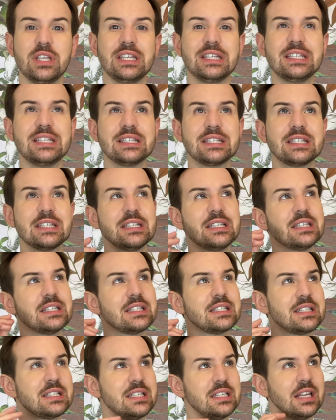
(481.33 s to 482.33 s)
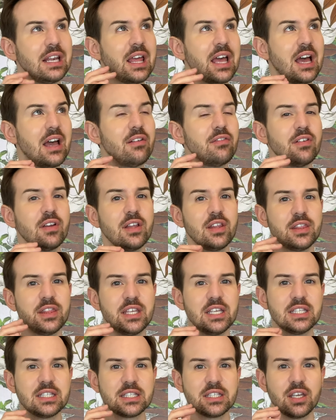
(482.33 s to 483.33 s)
It is still have
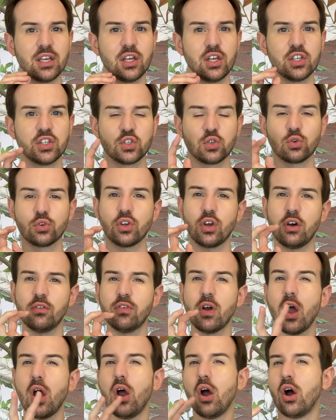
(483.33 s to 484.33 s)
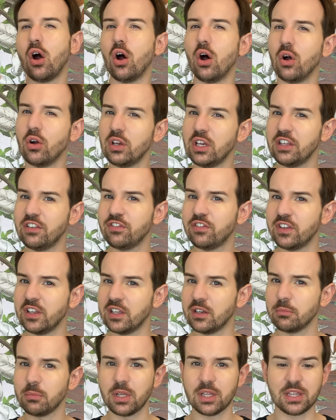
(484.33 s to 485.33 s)
this sort of oily
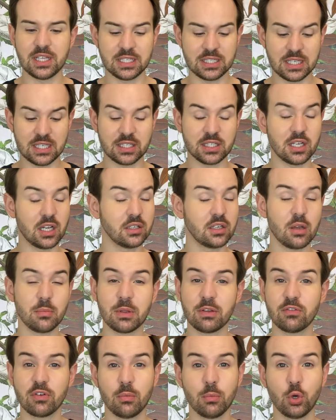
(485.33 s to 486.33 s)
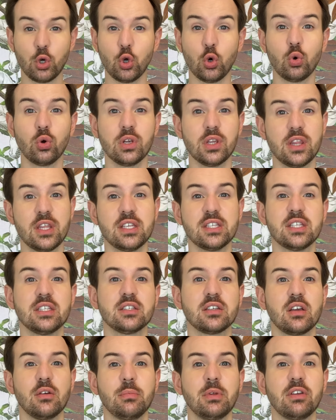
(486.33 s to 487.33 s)
film. This is not coming from an oil. This is
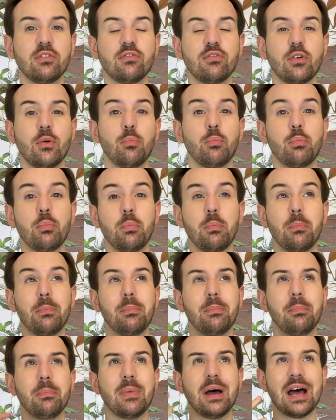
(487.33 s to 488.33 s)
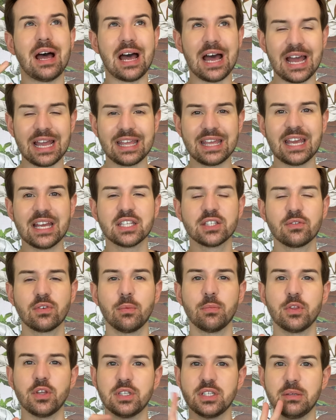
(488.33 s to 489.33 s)
coming from, I guess,
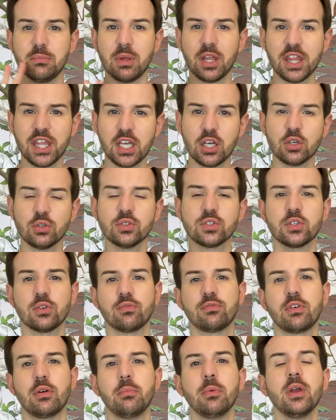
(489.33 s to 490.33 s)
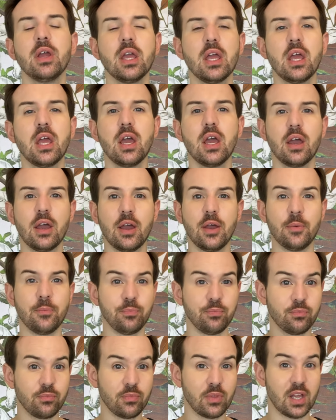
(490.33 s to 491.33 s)
from the dimethicone, so from
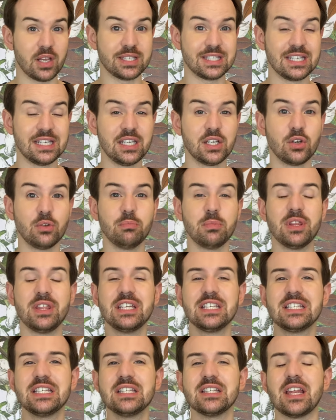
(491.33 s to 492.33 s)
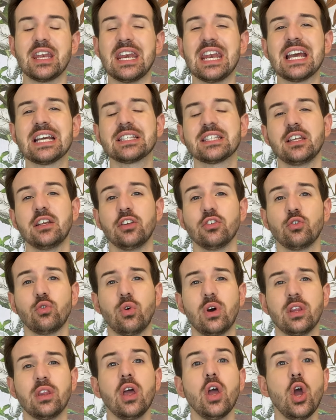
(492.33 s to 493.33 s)
a silicone, but this is an excellent
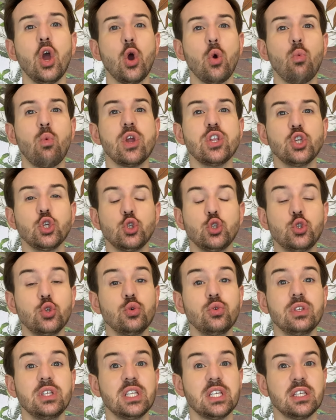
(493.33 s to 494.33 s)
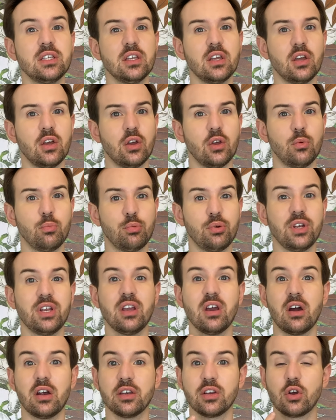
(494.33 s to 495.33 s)
one when you do need a pretty
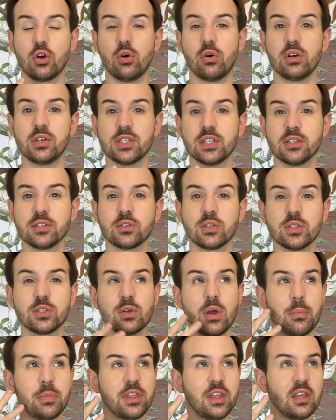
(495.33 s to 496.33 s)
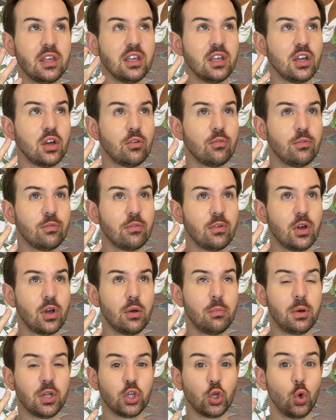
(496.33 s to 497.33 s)
hardcore sunscreen. So I'm thinking
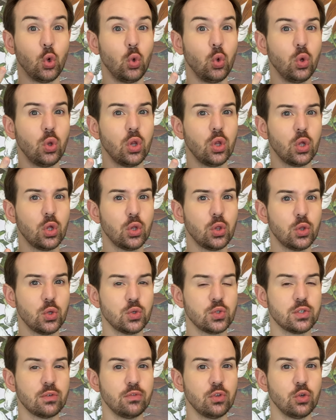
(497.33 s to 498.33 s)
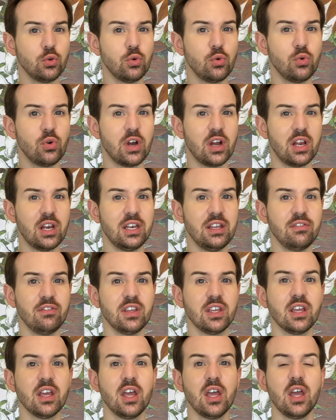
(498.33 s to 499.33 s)
about all those of you who are
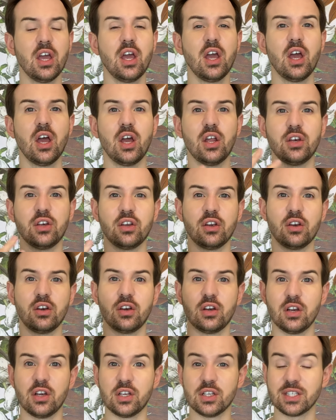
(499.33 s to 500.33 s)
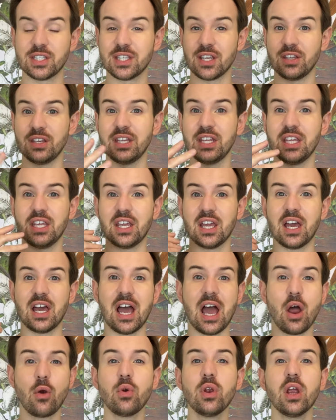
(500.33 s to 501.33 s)
living under a sunny
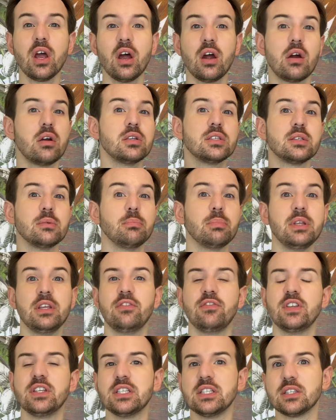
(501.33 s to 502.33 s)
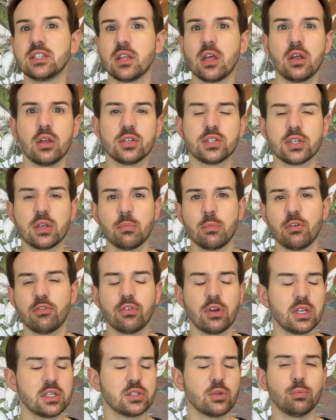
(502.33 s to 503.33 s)
area, or simply if it is summer, for
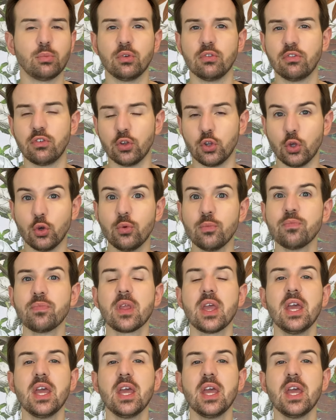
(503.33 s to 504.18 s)
example, for you,